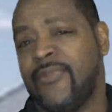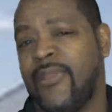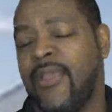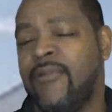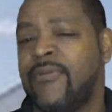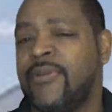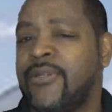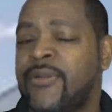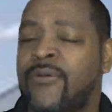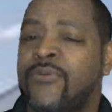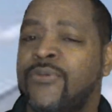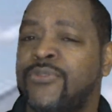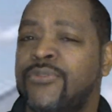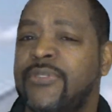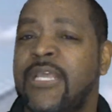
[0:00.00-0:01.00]
I really don't
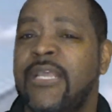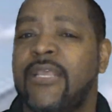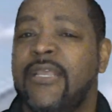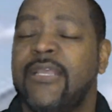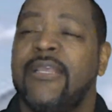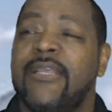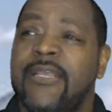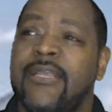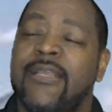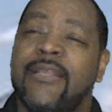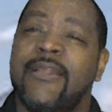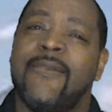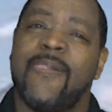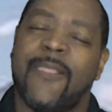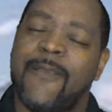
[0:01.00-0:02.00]
want you. To,
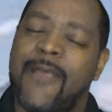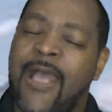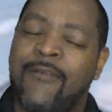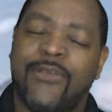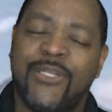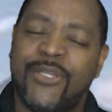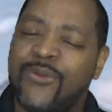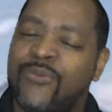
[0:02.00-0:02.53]
I really